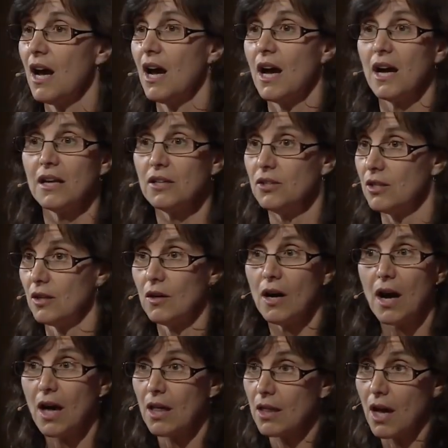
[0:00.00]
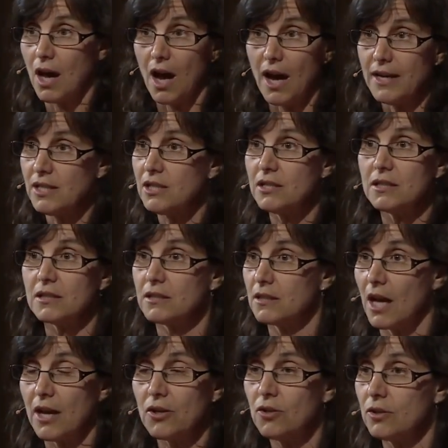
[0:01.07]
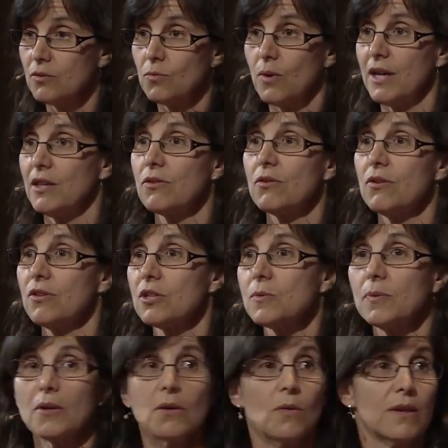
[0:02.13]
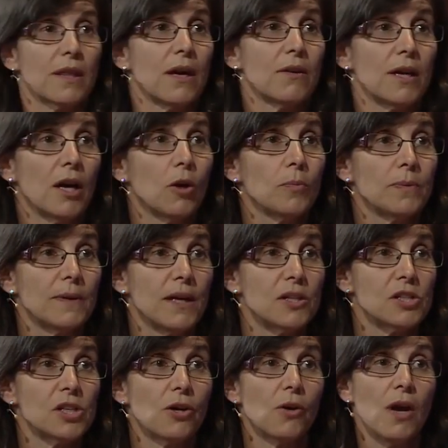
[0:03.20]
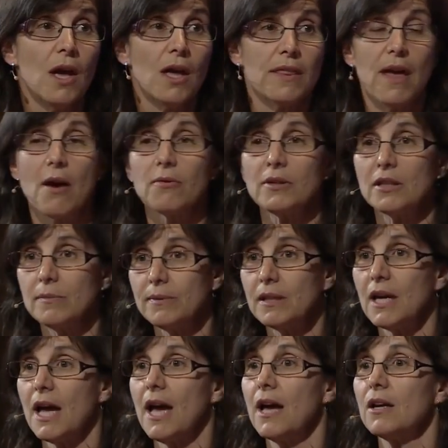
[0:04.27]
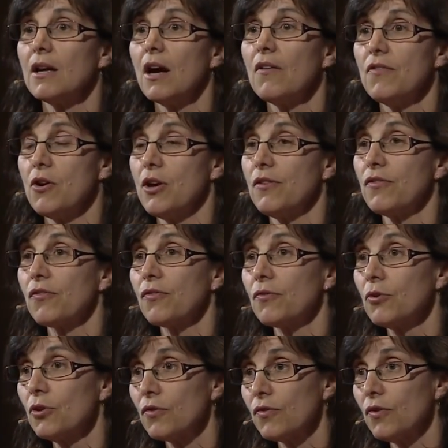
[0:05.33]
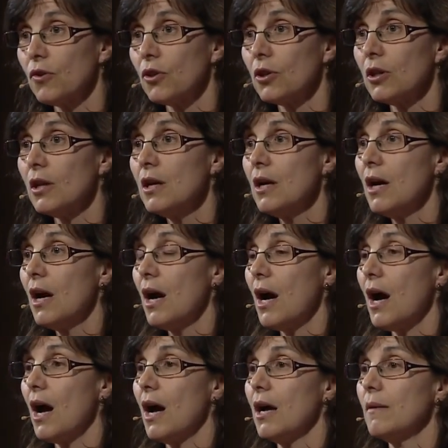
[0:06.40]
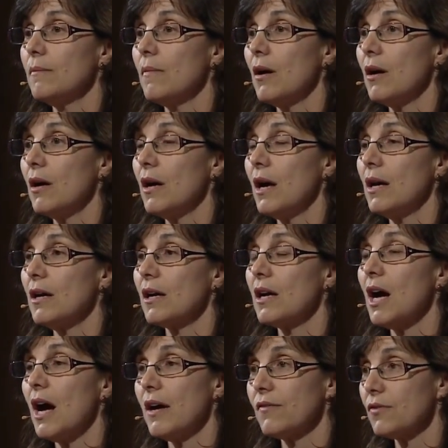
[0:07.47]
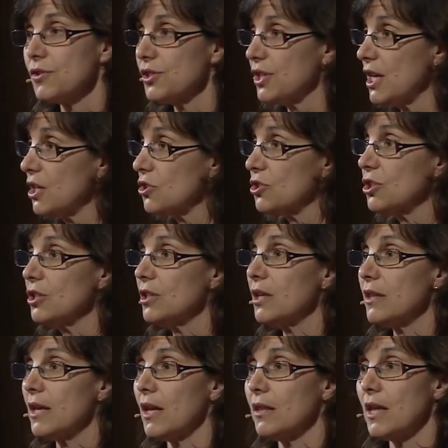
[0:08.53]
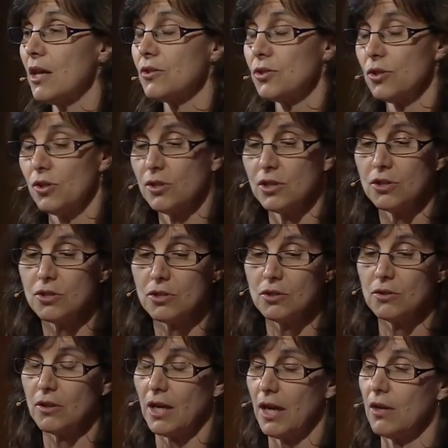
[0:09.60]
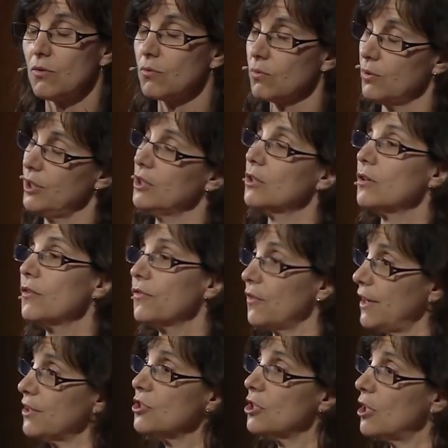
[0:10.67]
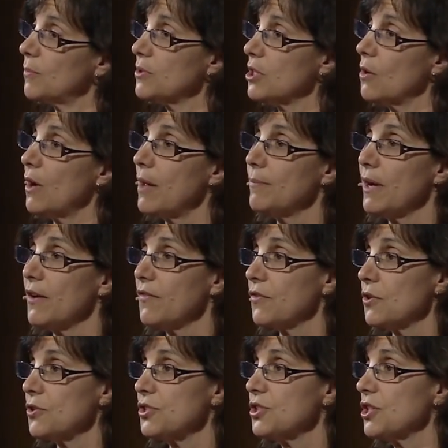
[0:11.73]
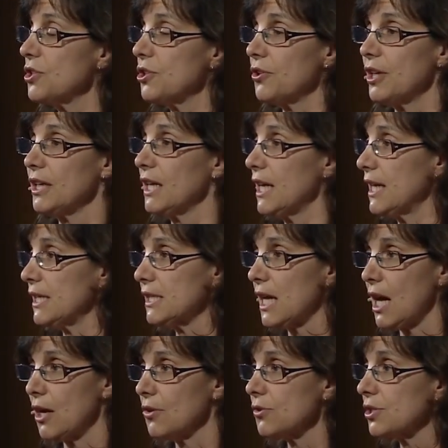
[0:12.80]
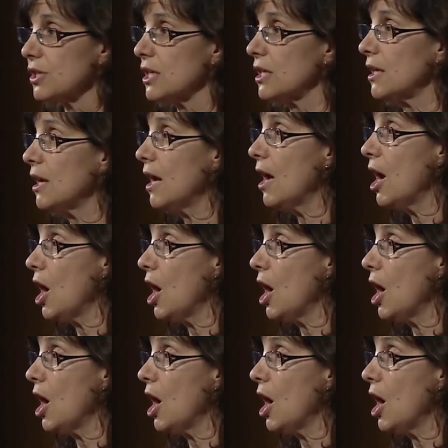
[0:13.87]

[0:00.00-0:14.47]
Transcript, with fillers: uh, you know, I didn't, I couldn't wade through this book without help. And so that really began a very fruitful um, conversation that, that turned into a real friendship. So at my first dinner at Ken's house, he